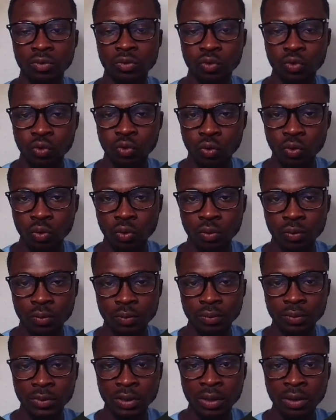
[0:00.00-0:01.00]
true.
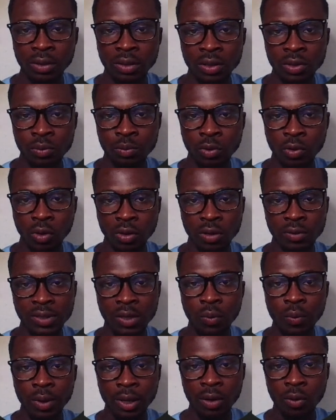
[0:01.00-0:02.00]
Because I
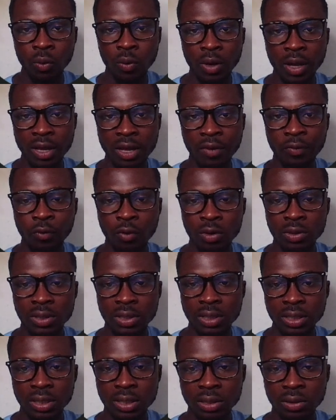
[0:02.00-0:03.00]
say we know air false
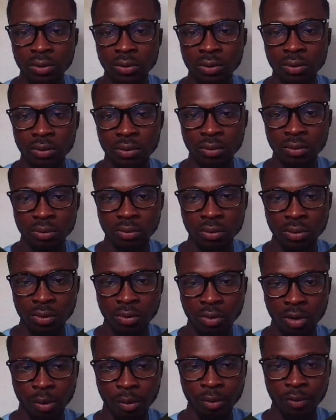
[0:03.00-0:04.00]
in it,
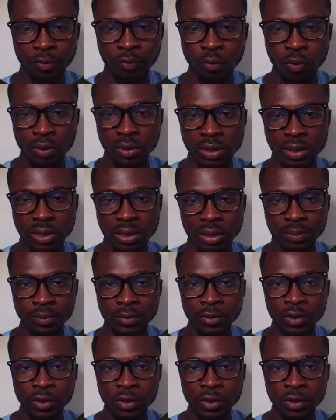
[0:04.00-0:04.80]
remember false.